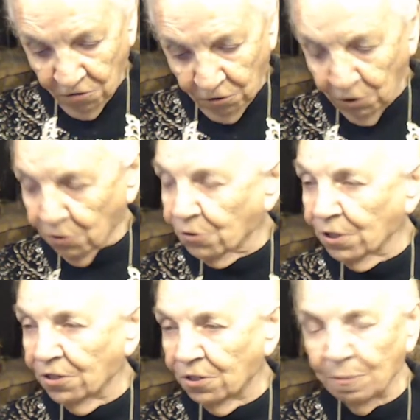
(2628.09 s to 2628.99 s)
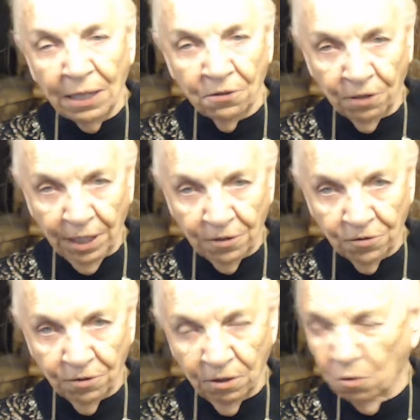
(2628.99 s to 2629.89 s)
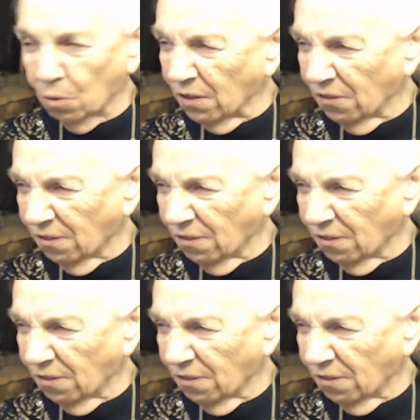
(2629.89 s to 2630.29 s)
for your son's mandrakes. You want